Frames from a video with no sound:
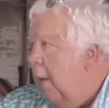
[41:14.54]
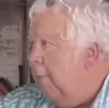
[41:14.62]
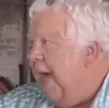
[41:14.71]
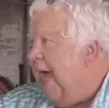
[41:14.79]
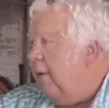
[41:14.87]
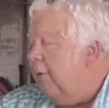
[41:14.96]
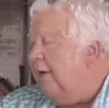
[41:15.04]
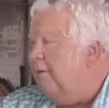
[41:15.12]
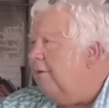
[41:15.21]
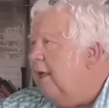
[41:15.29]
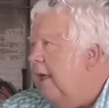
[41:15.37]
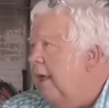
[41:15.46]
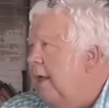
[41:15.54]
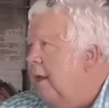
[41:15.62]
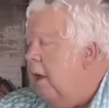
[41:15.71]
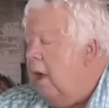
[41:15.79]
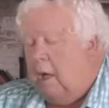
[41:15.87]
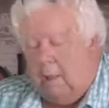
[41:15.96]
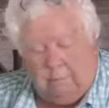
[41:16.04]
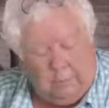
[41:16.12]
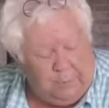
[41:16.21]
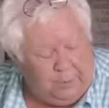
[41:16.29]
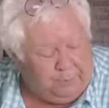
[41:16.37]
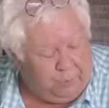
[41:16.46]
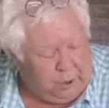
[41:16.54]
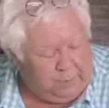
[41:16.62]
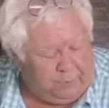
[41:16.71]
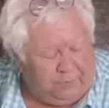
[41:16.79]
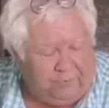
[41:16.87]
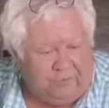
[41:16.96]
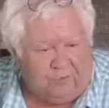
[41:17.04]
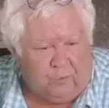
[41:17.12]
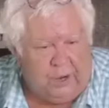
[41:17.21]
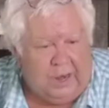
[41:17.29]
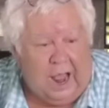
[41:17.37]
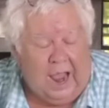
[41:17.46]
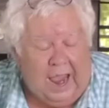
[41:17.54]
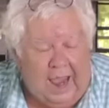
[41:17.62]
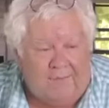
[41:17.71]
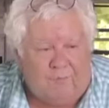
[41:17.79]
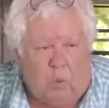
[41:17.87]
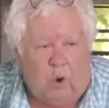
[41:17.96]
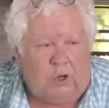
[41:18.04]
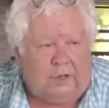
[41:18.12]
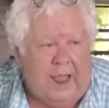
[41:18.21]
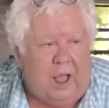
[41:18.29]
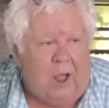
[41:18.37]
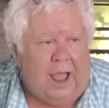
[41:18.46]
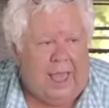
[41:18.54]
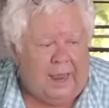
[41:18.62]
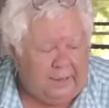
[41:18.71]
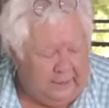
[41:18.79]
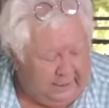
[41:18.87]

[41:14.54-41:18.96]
batteries. And let me put up on the screen, I have worked out how to